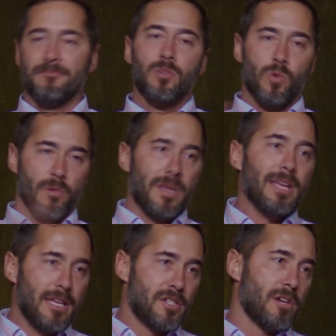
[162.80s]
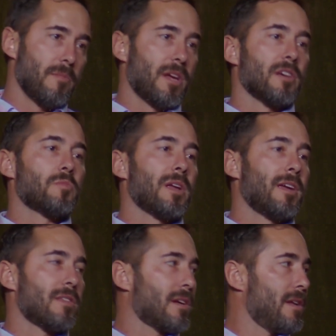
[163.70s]
Will be easier because we can
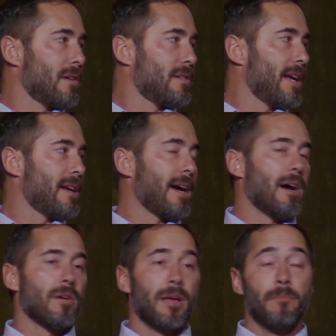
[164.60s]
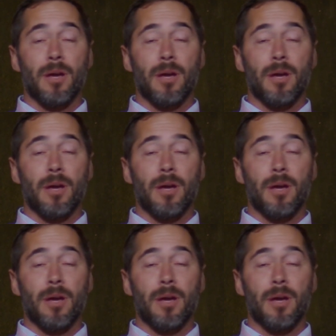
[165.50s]
get the clinical data out,